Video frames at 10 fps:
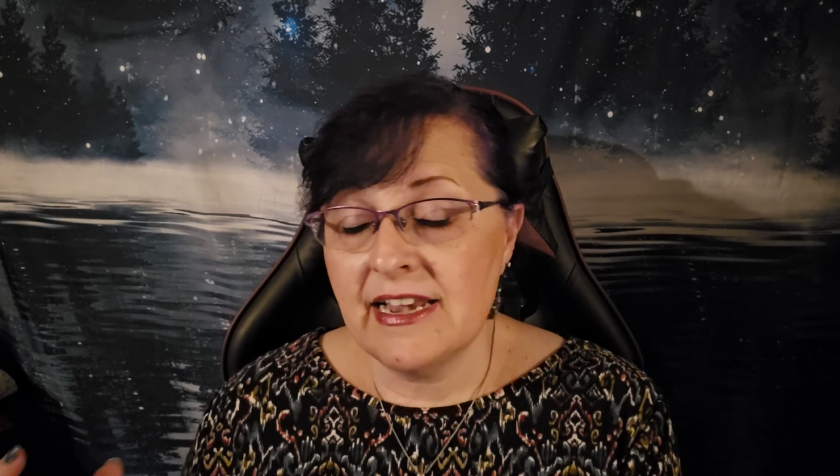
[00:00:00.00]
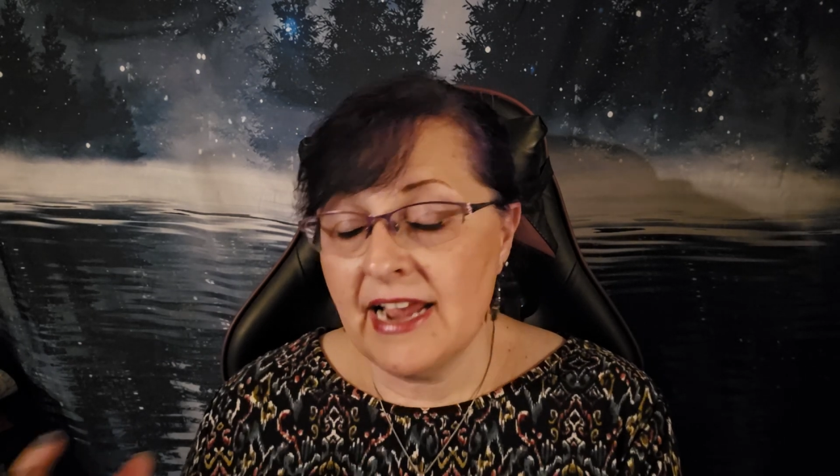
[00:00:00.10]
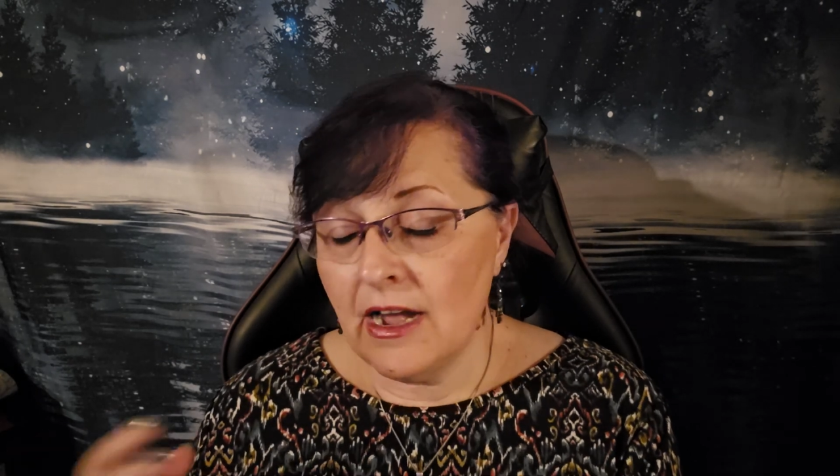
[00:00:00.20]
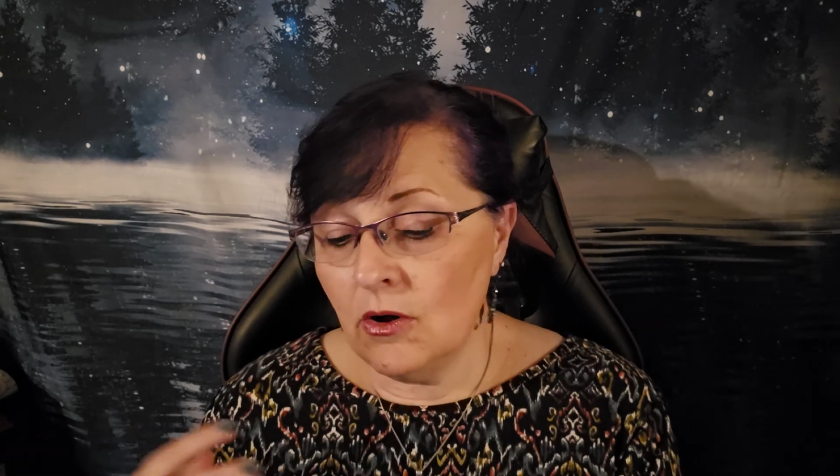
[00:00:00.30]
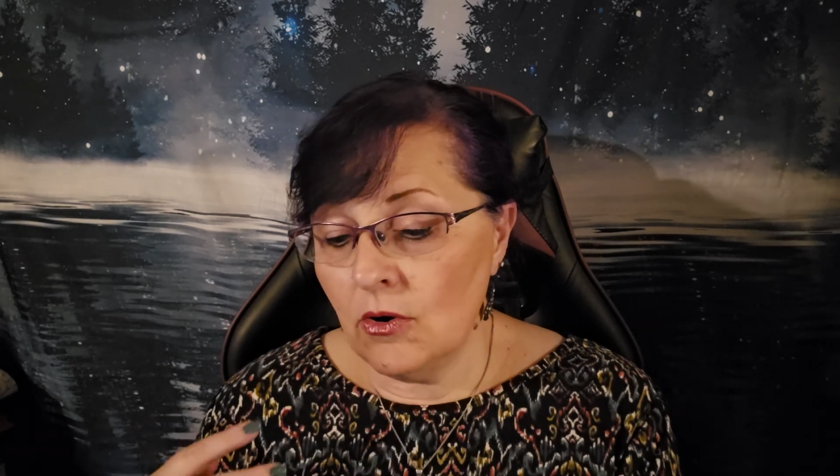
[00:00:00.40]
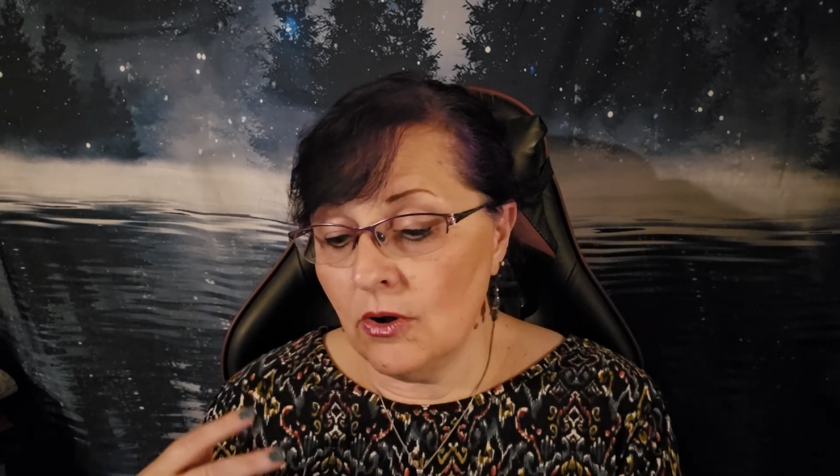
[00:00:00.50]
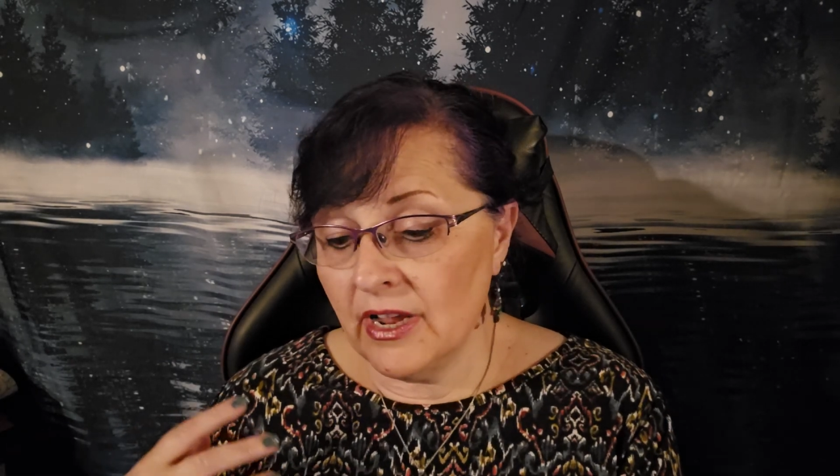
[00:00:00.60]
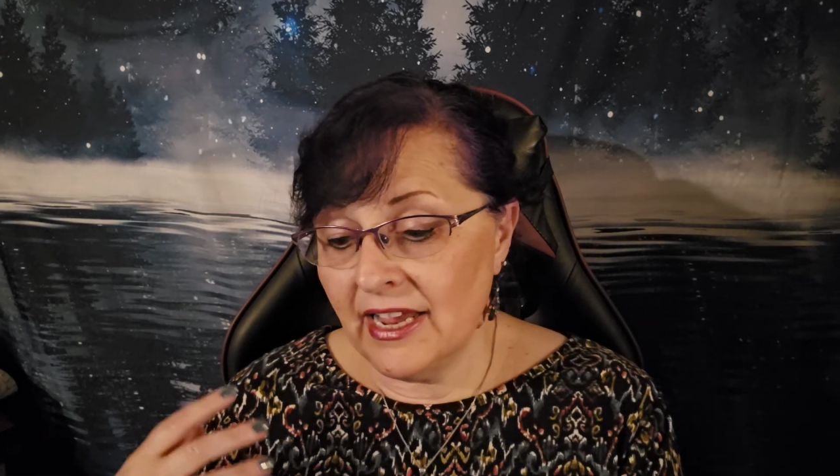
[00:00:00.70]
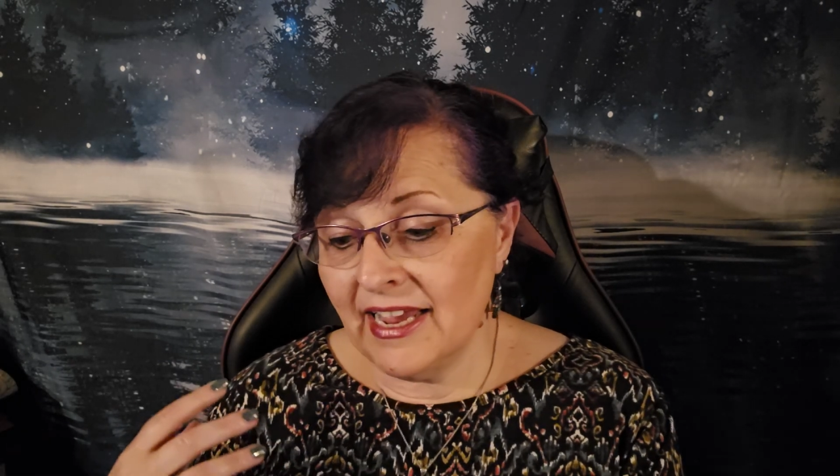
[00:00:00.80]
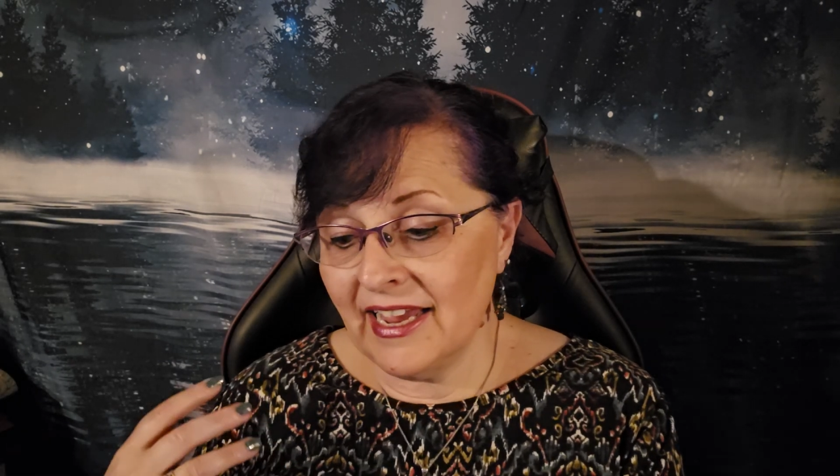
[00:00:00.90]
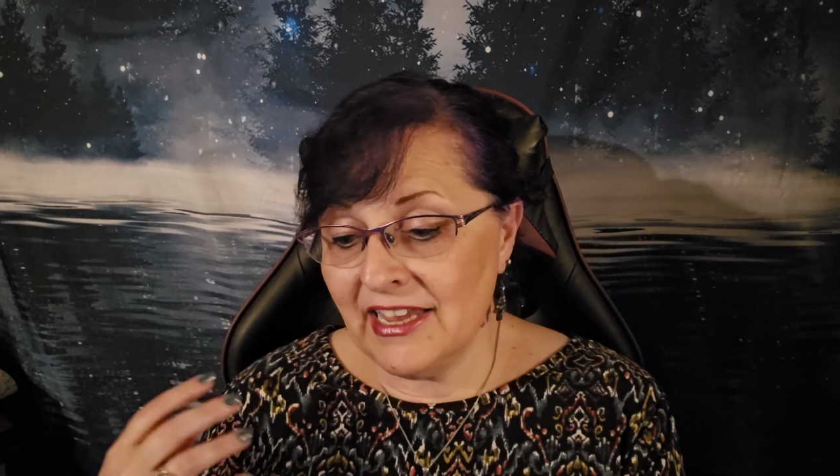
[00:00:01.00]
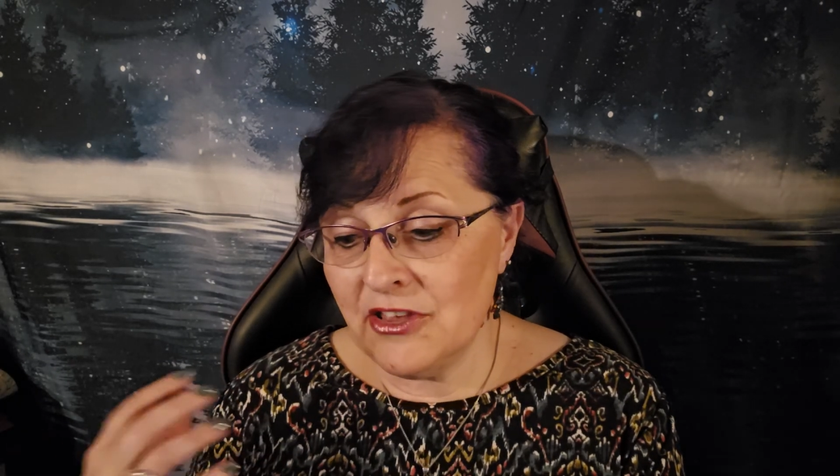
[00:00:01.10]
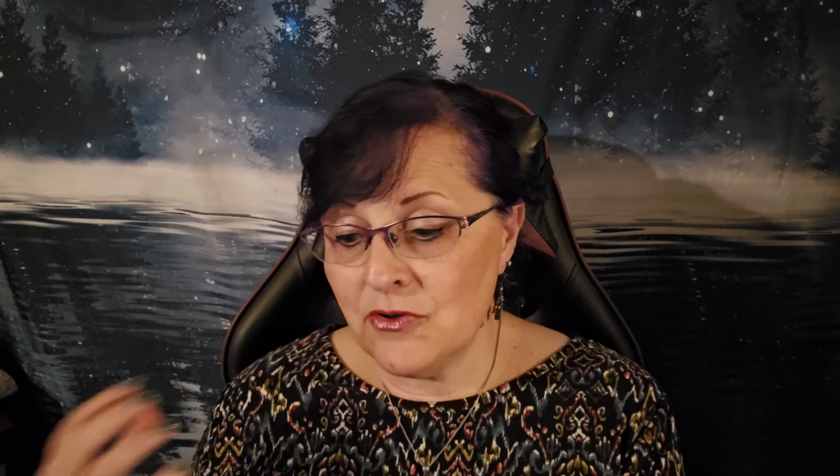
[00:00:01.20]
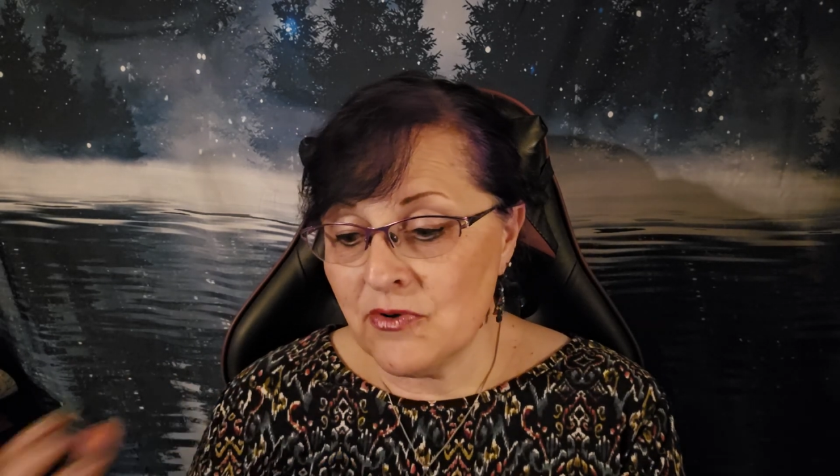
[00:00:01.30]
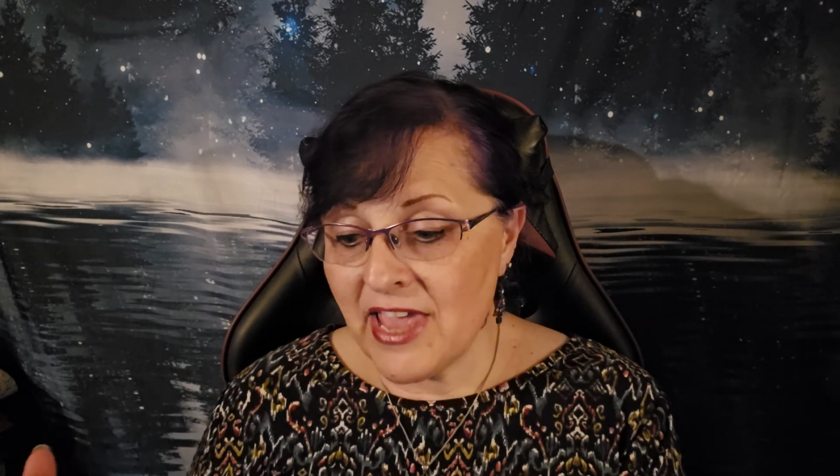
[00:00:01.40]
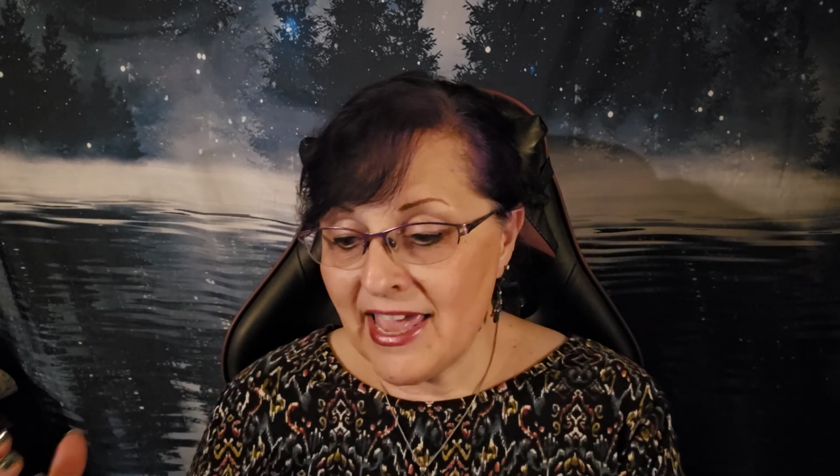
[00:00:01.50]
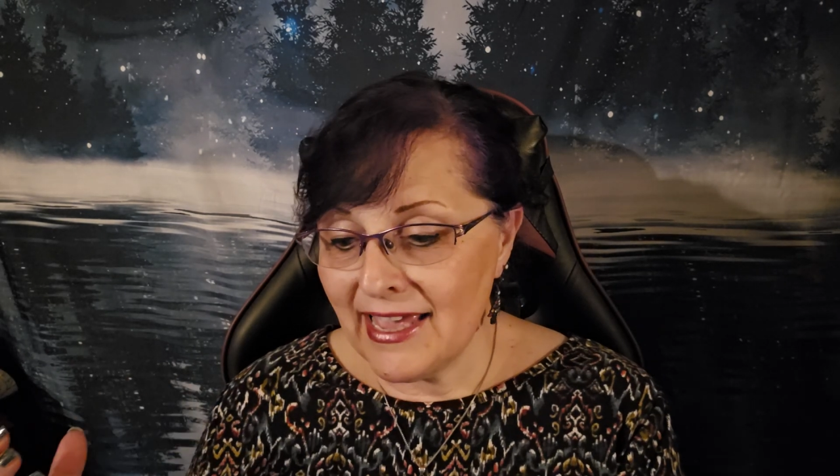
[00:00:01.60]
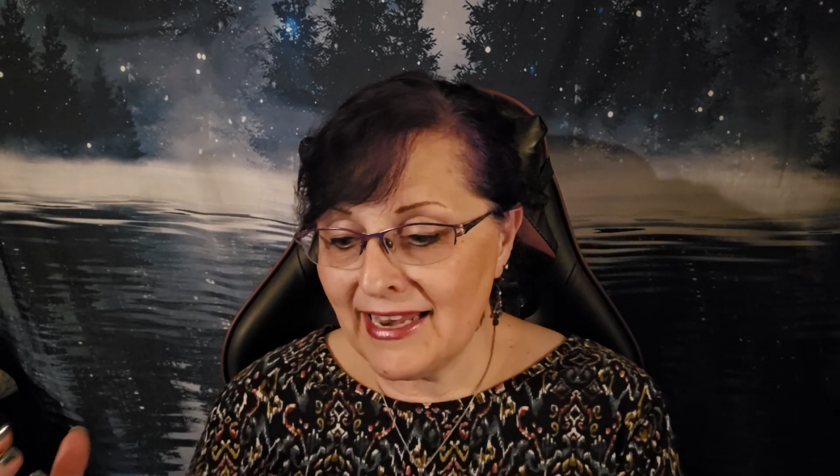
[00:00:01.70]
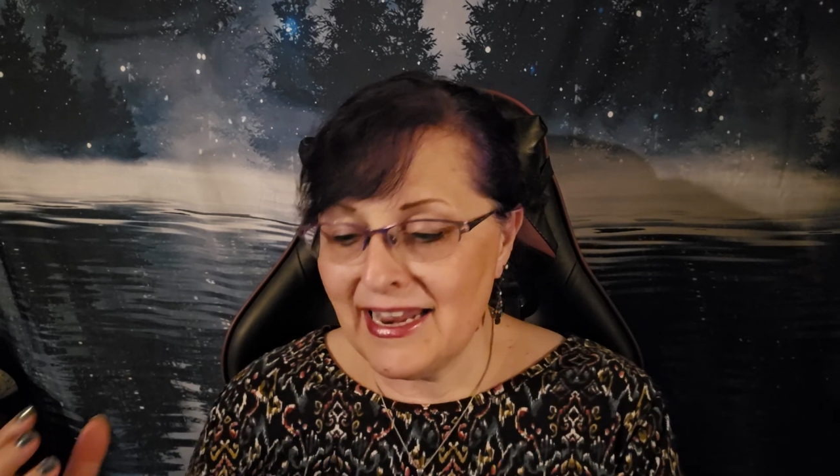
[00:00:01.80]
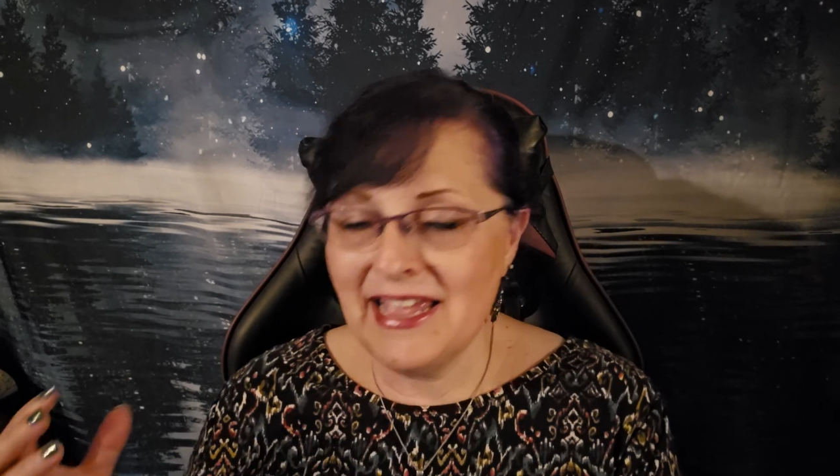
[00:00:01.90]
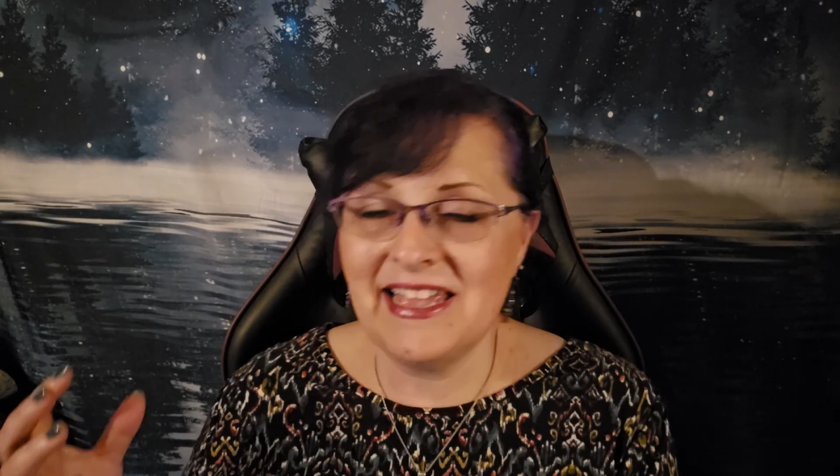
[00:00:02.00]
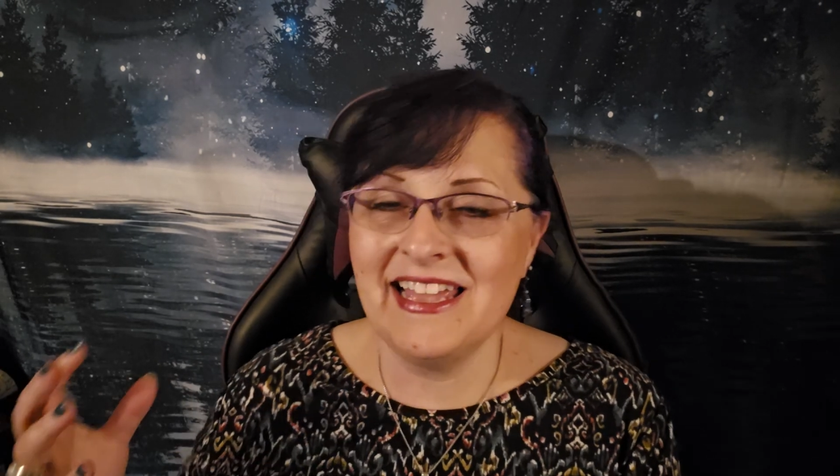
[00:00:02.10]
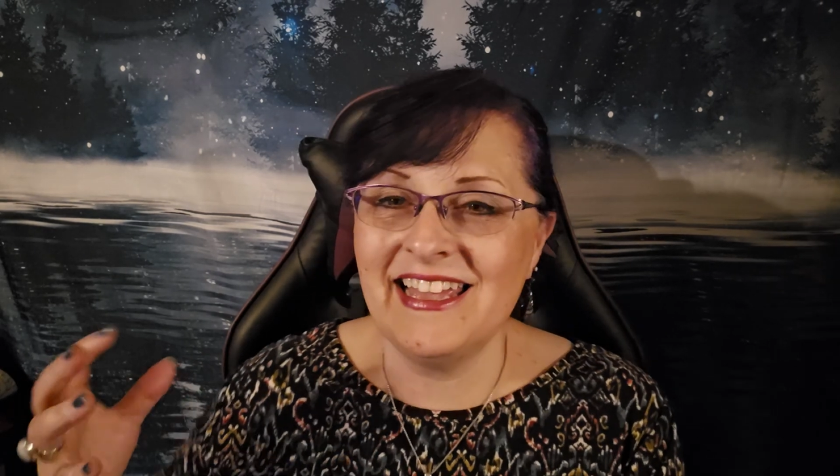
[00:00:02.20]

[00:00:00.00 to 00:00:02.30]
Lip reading: Now, you can't